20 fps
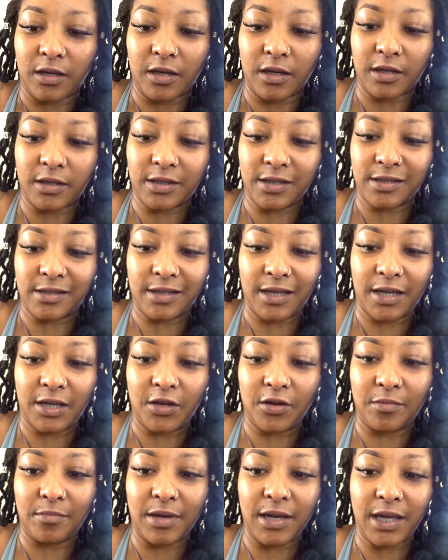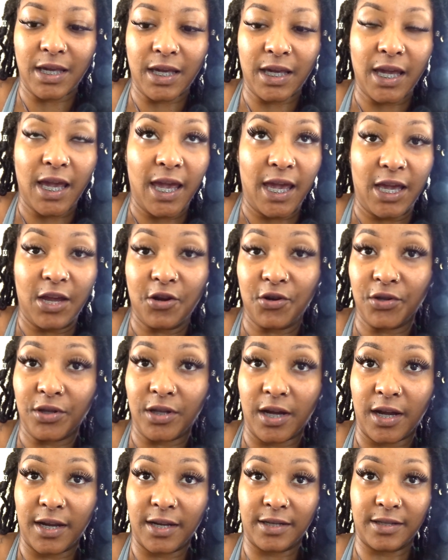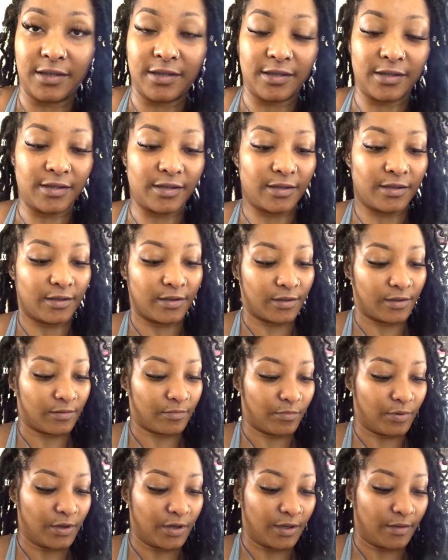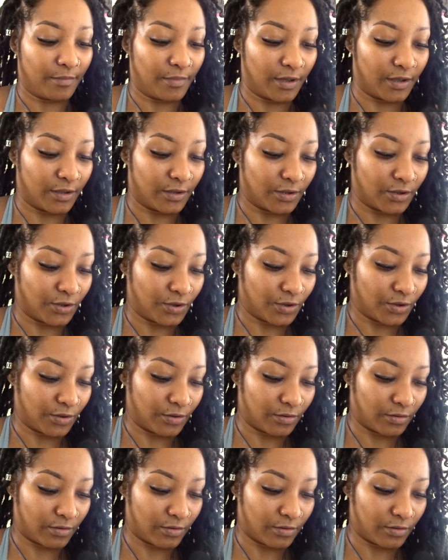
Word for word: It's just like you're making hairlines, pretty much.